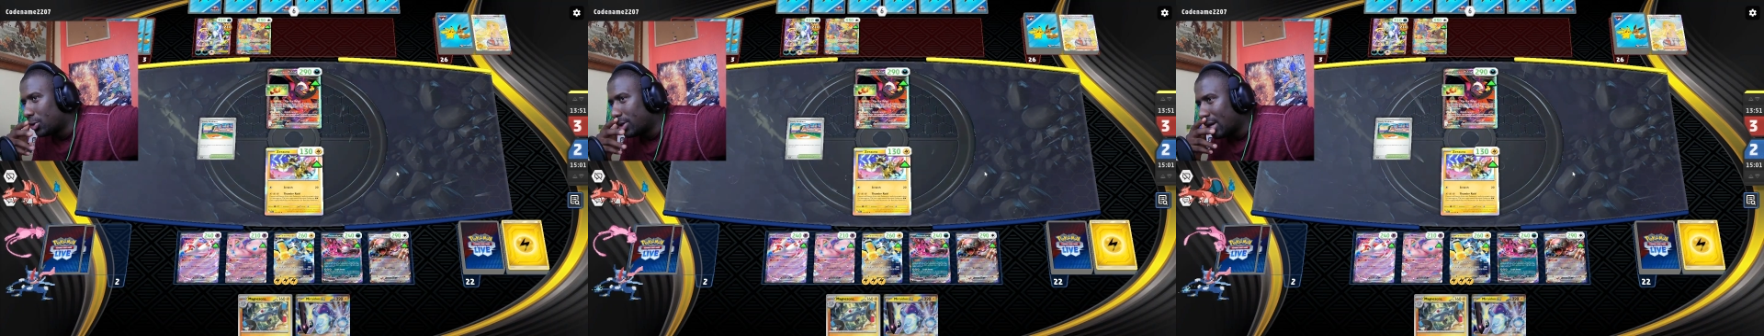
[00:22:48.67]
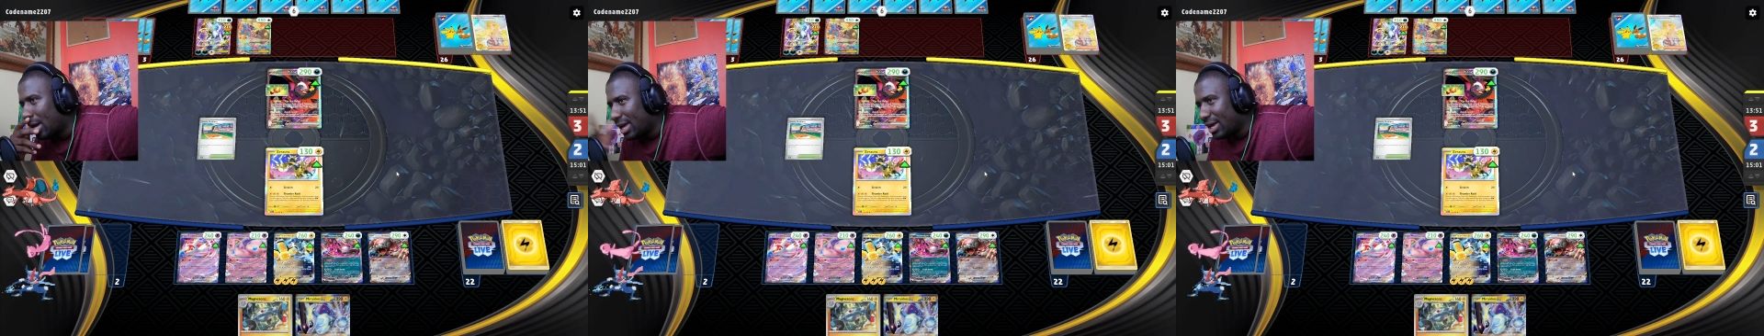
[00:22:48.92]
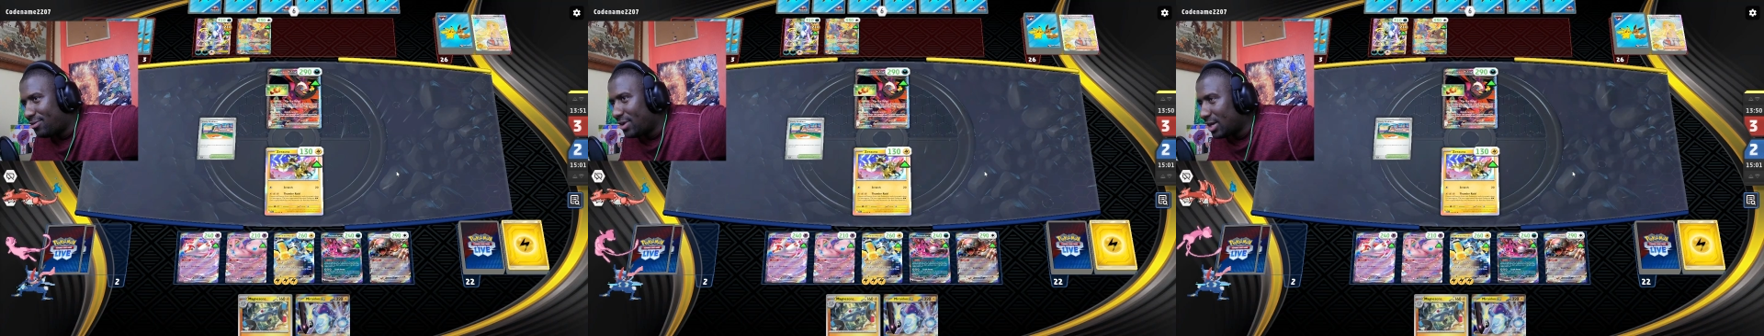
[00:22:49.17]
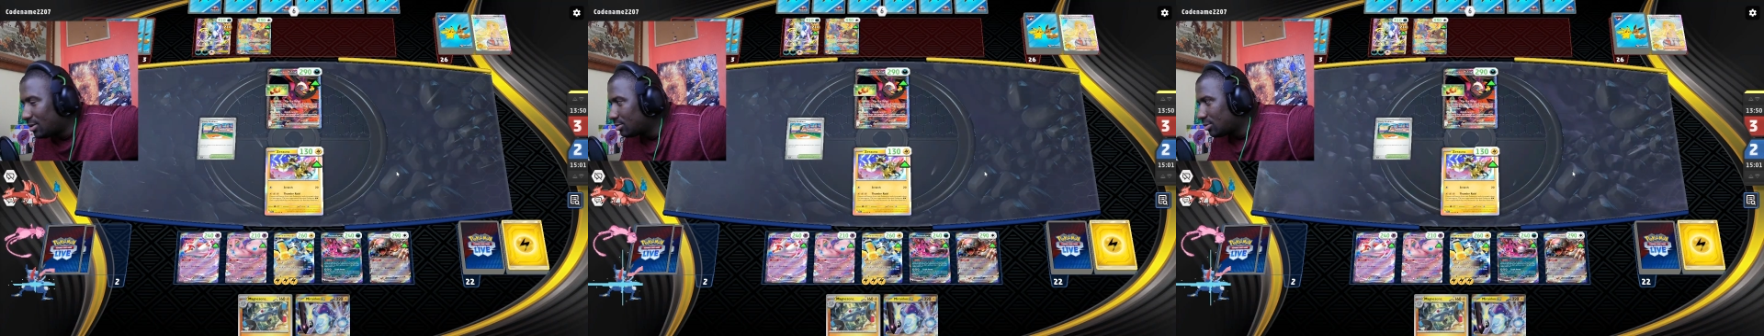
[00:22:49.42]
If he
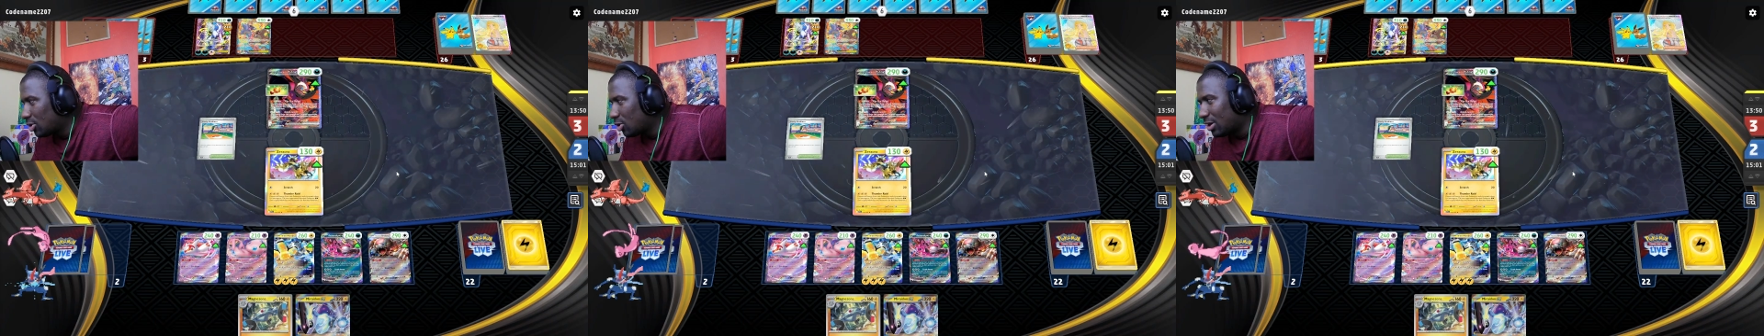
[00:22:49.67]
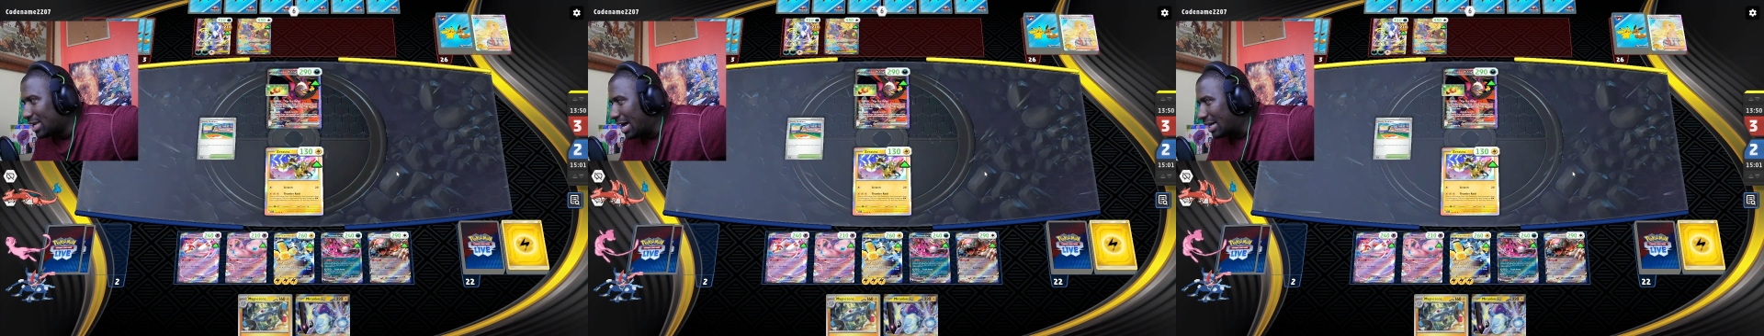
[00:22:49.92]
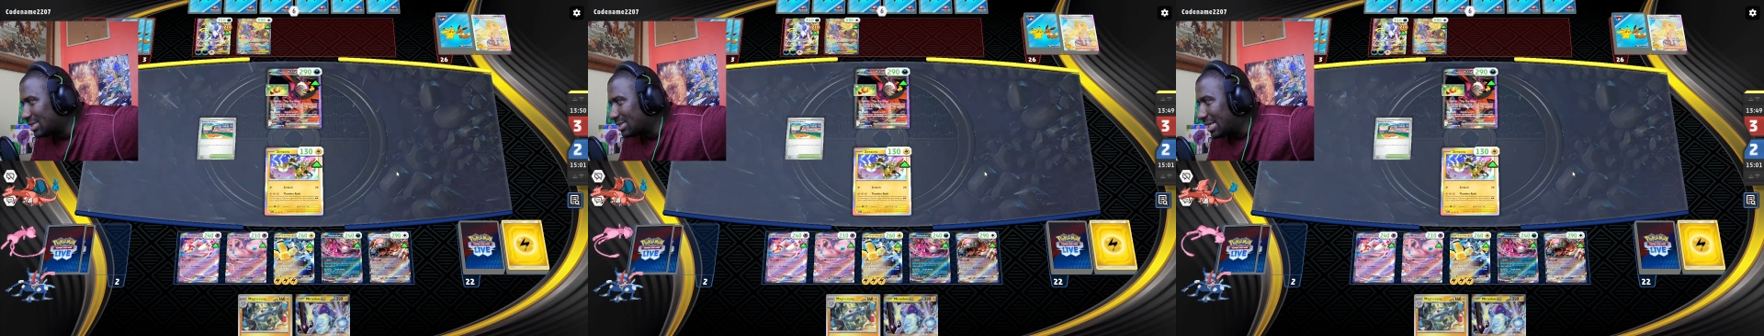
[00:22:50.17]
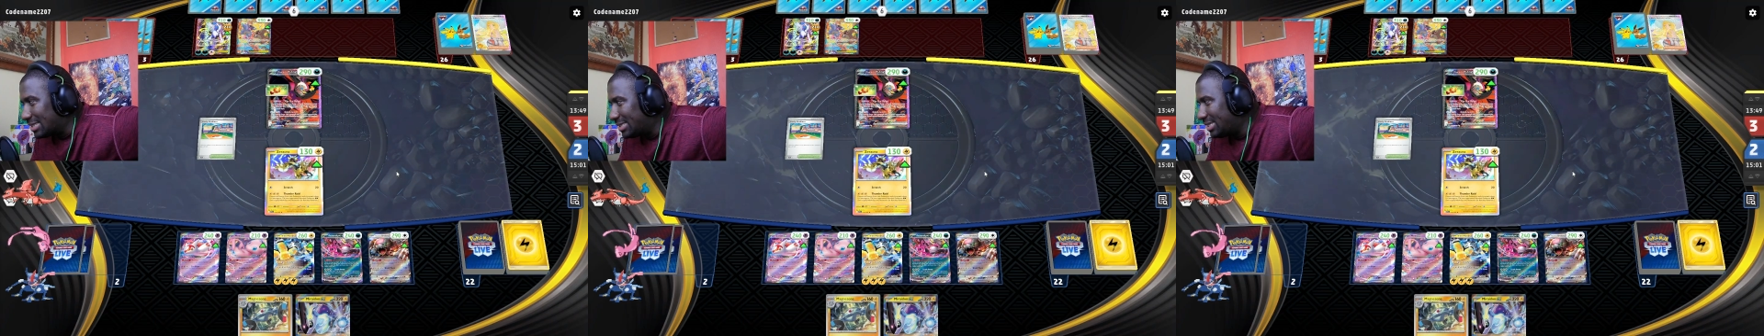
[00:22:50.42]
Claw of Darkness and
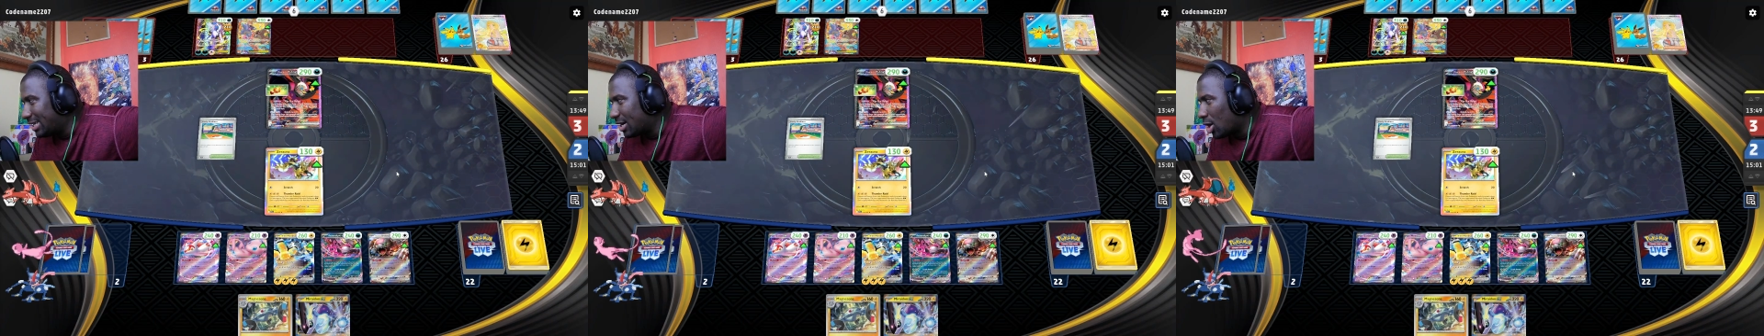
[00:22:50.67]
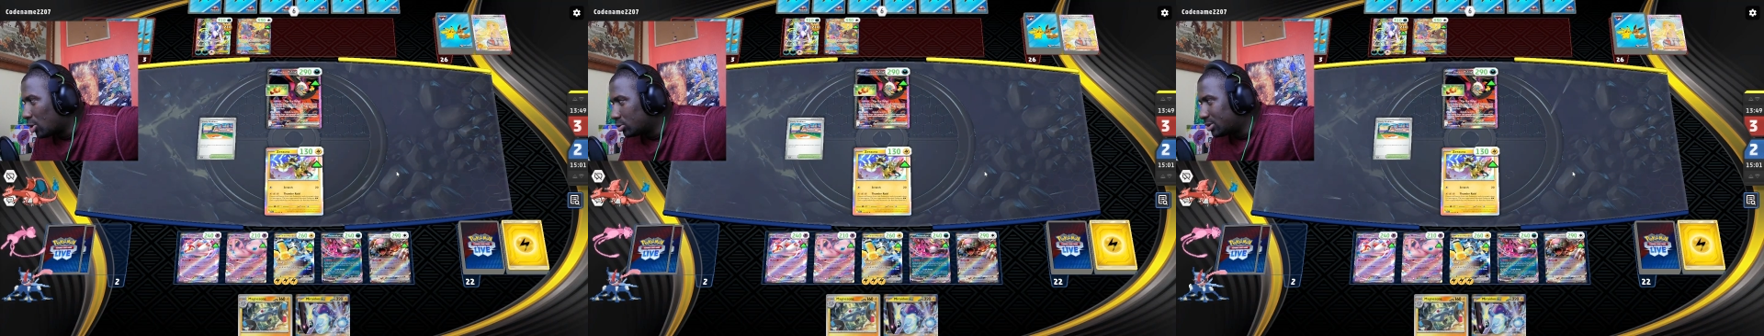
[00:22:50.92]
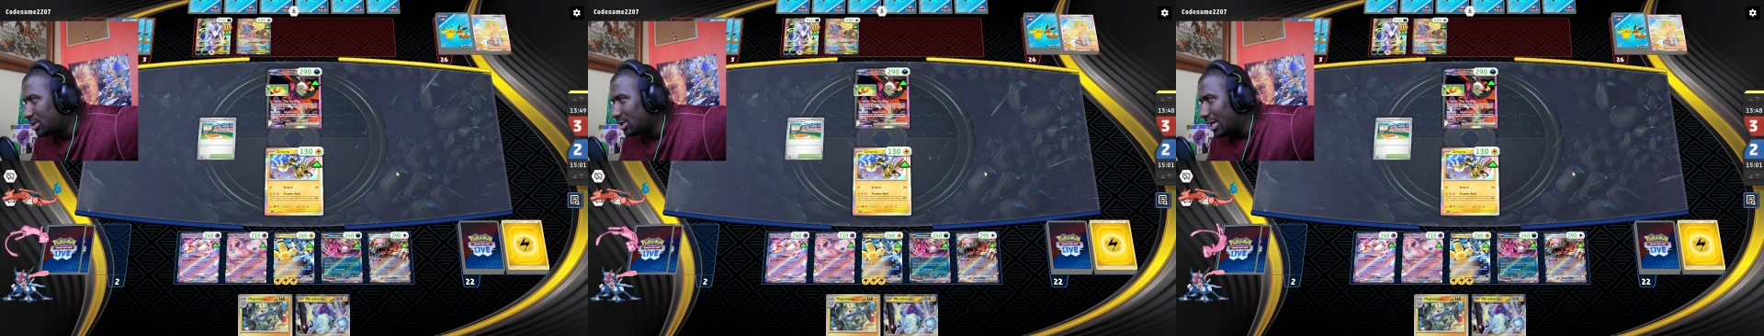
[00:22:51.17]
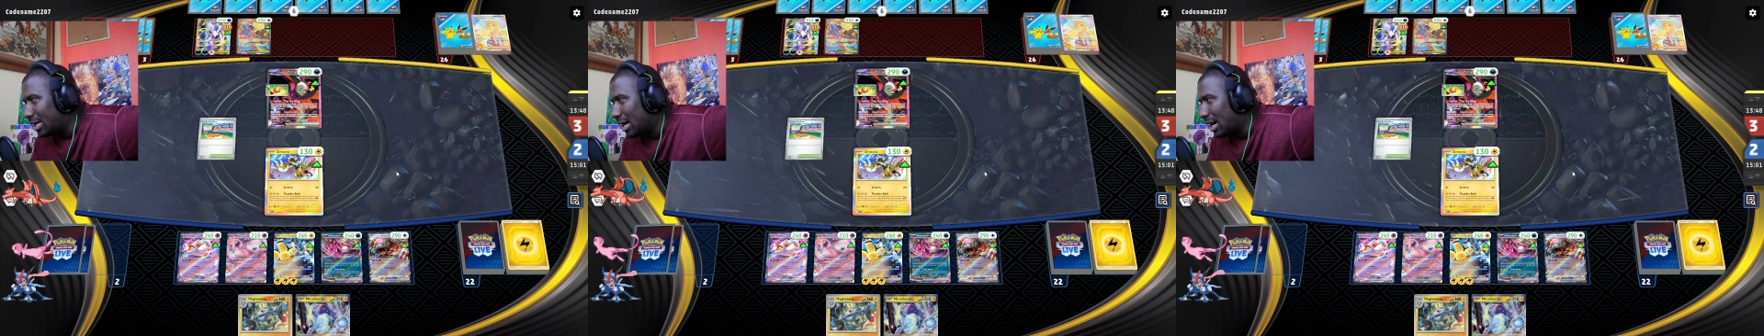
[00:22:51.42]
take out
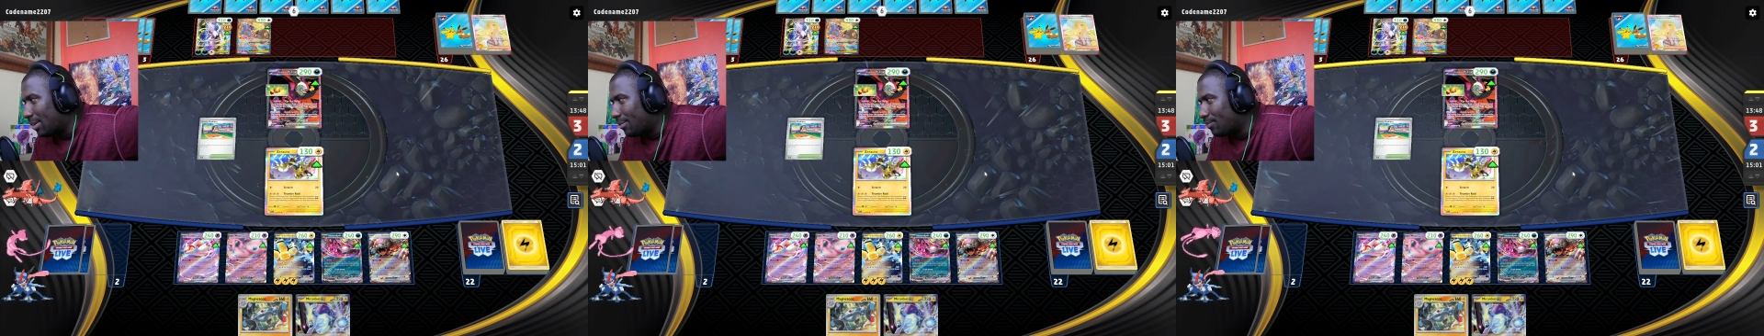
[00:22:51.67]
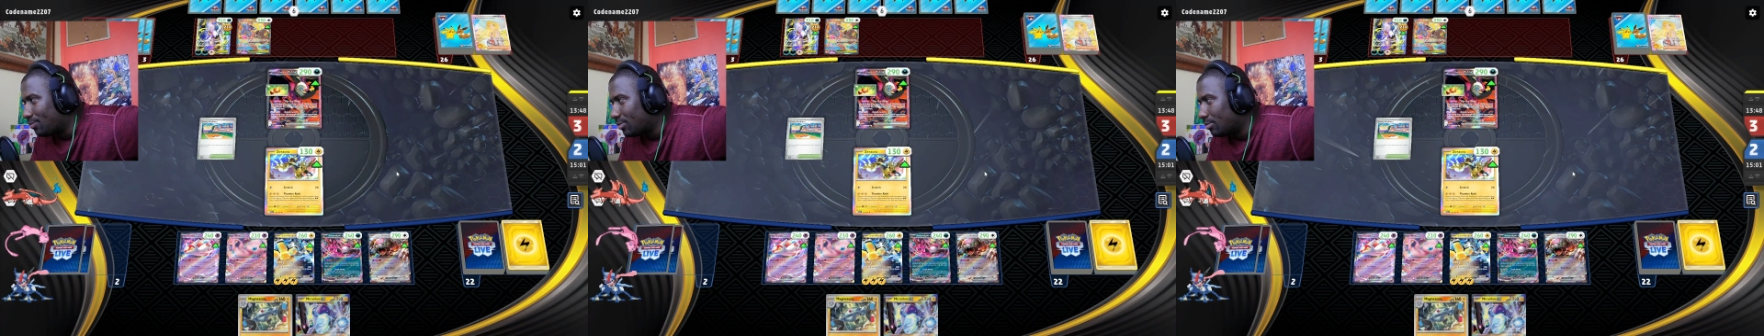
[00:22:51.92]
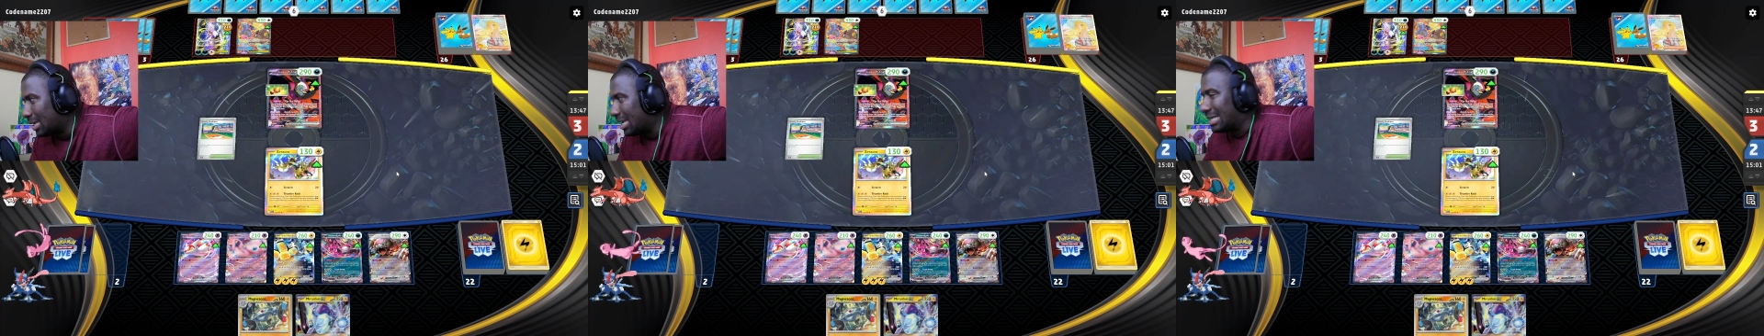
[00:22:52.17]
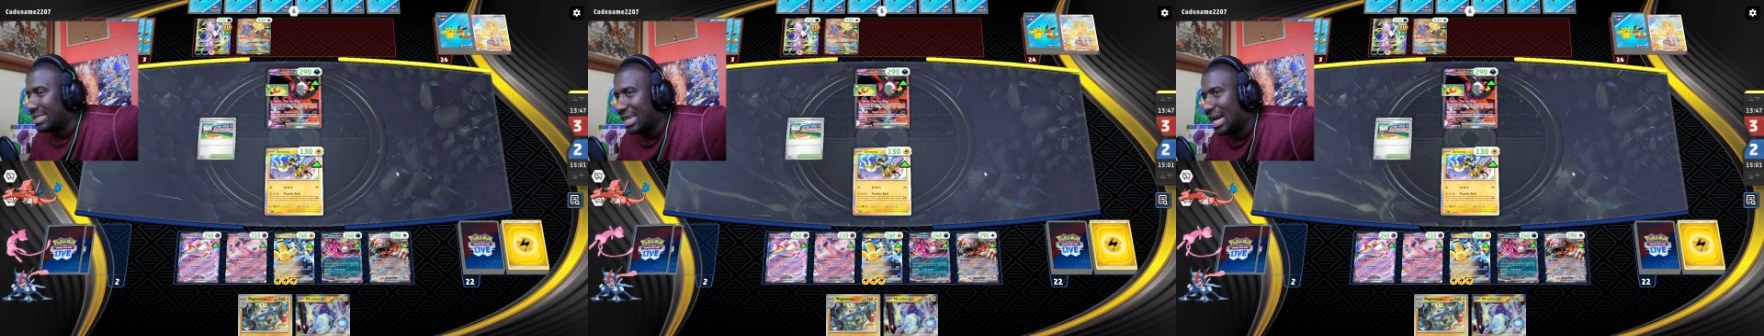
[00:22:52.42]

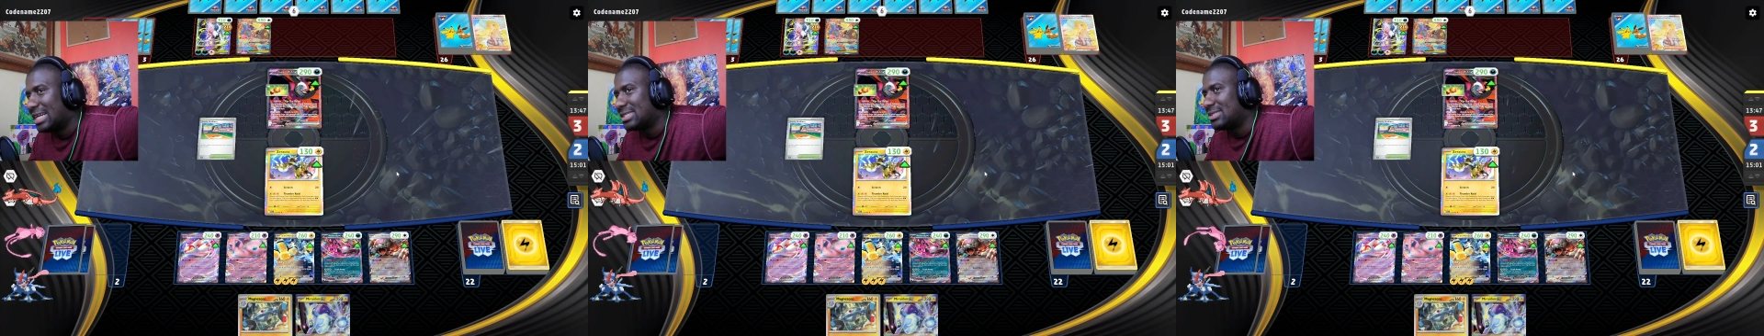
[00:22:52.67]
Latias,